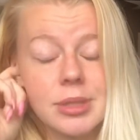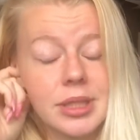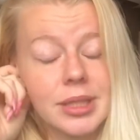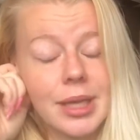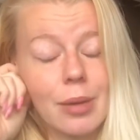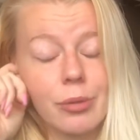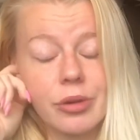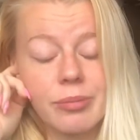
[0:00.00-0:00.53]
and then
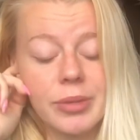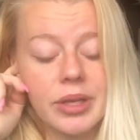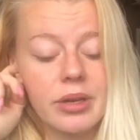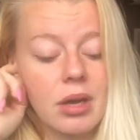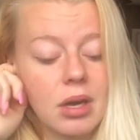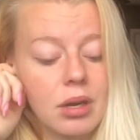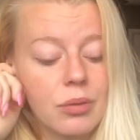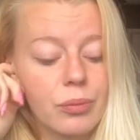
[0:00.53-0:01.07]
that would have
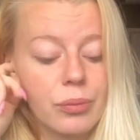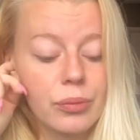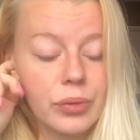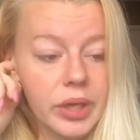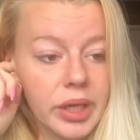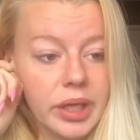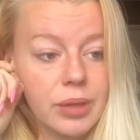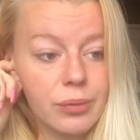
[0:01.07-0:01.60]
been
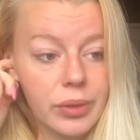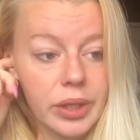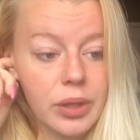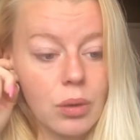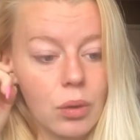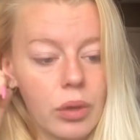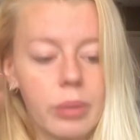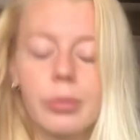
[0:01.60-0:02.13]
really, really
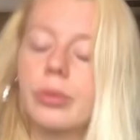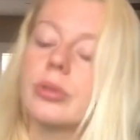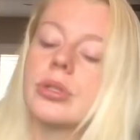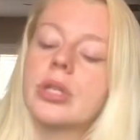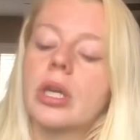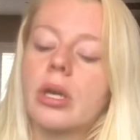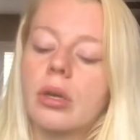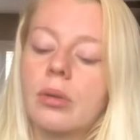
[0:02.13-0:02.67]
horrible.
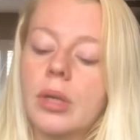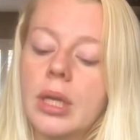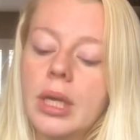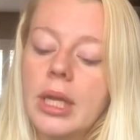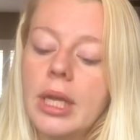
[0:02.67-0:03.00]
So